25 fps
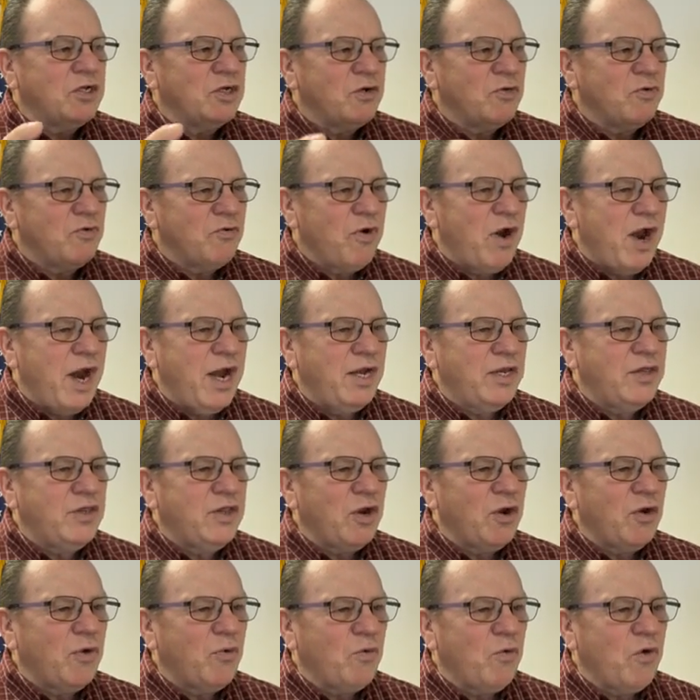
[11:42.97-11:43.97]
to write
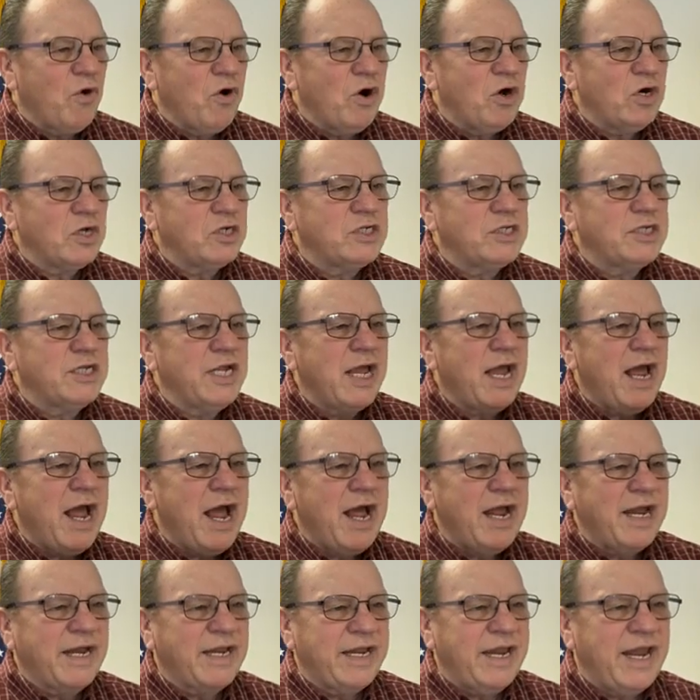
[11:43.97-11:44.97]
their works
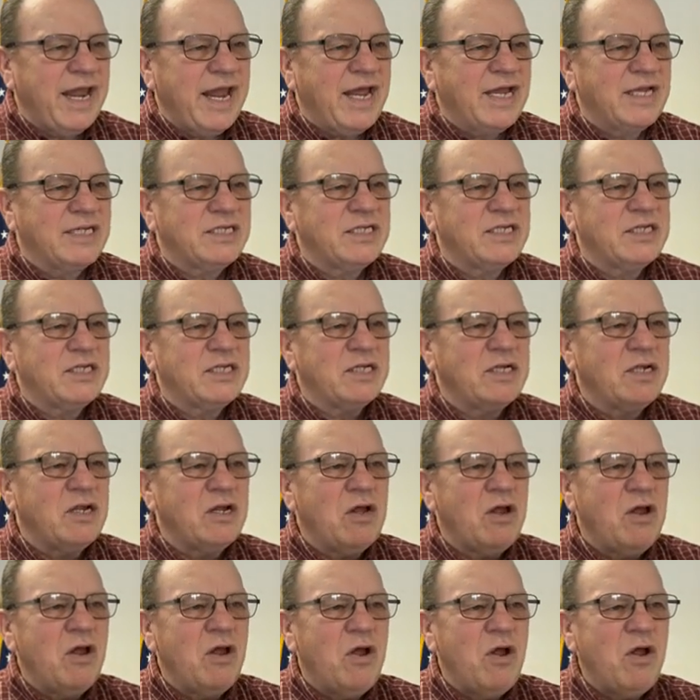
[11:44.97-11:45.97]
against
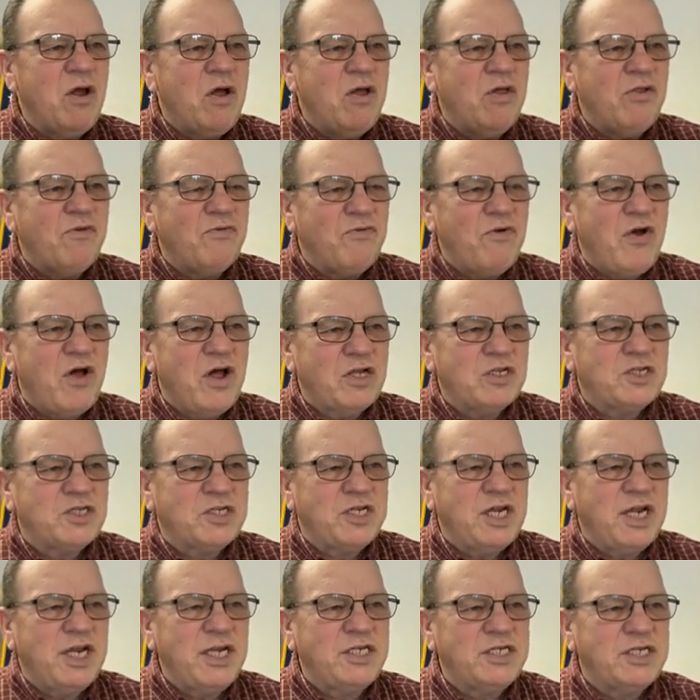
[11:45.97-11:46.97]
false
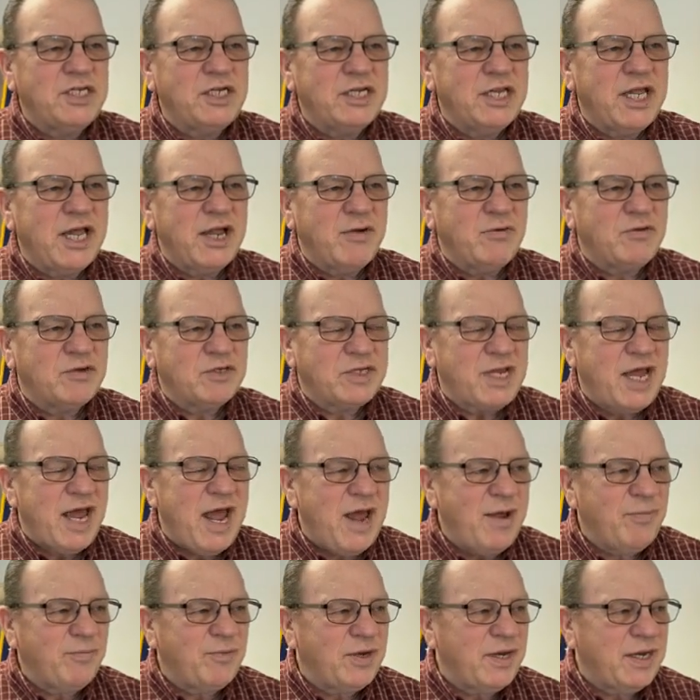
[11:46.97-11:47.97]
teaching that was
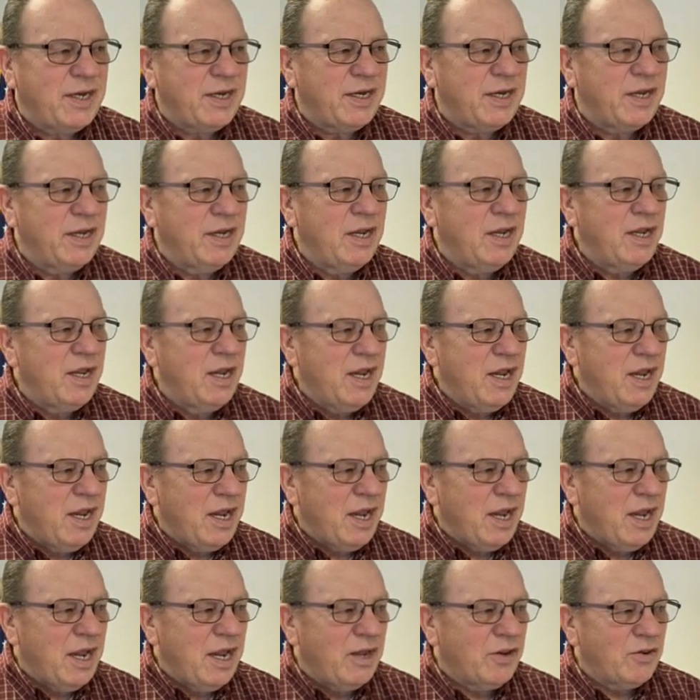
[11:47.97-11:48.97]
happening
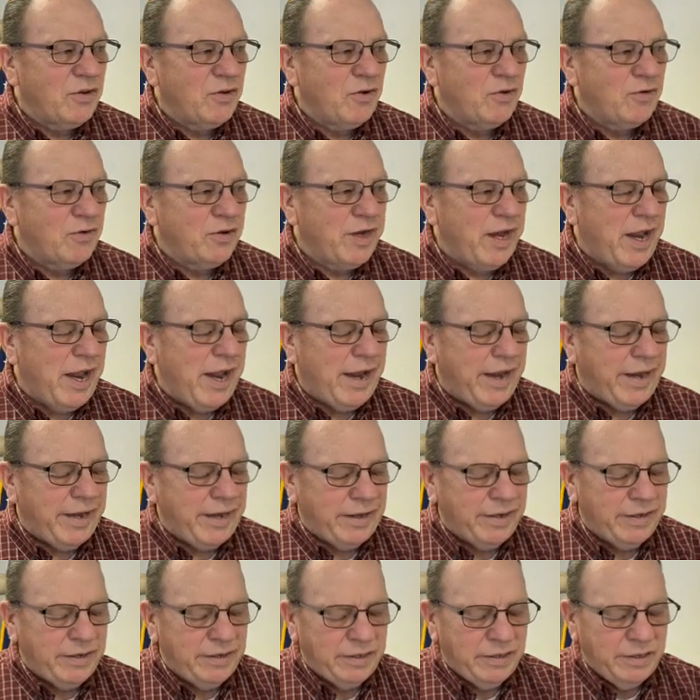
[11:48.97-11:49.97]
in their
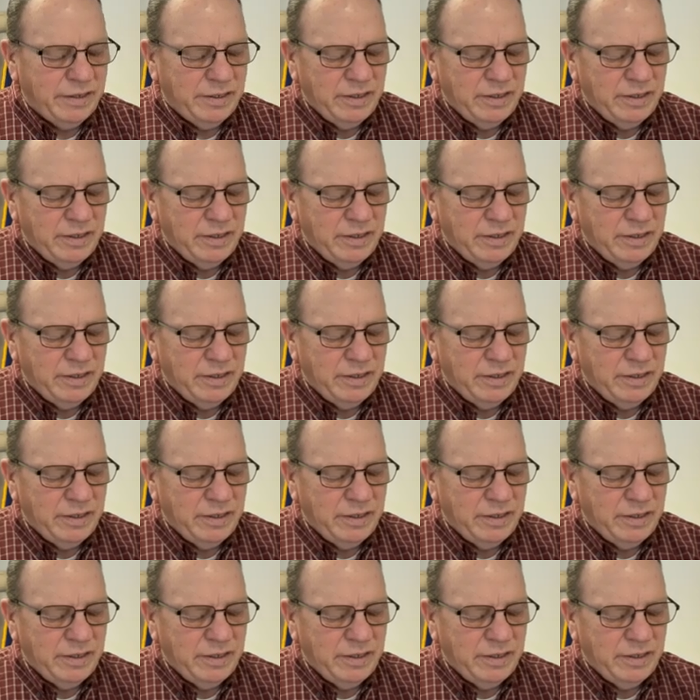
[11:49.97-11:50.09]
day.